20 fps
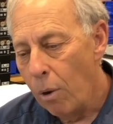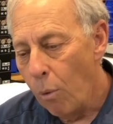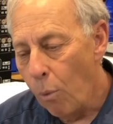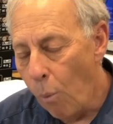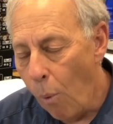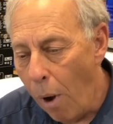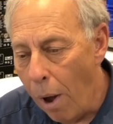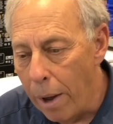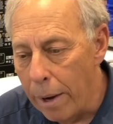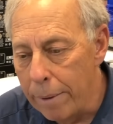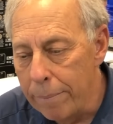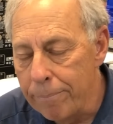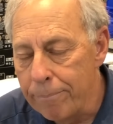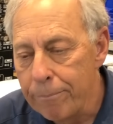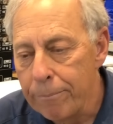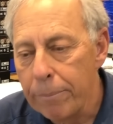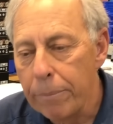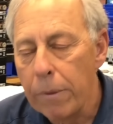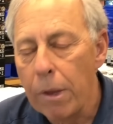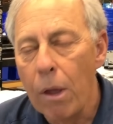One,
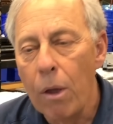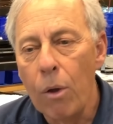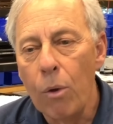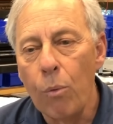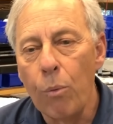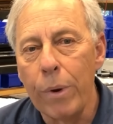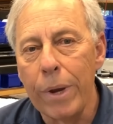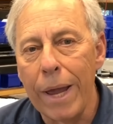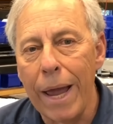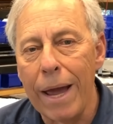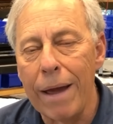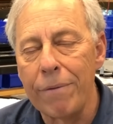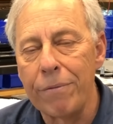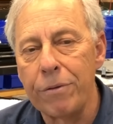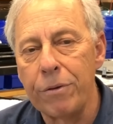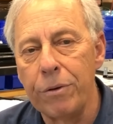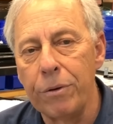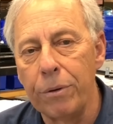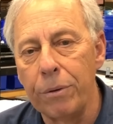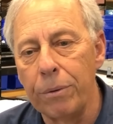we have
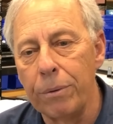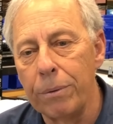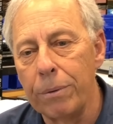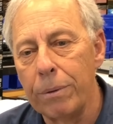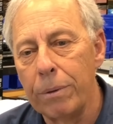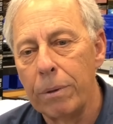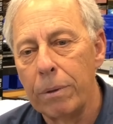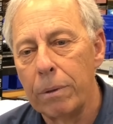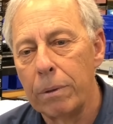to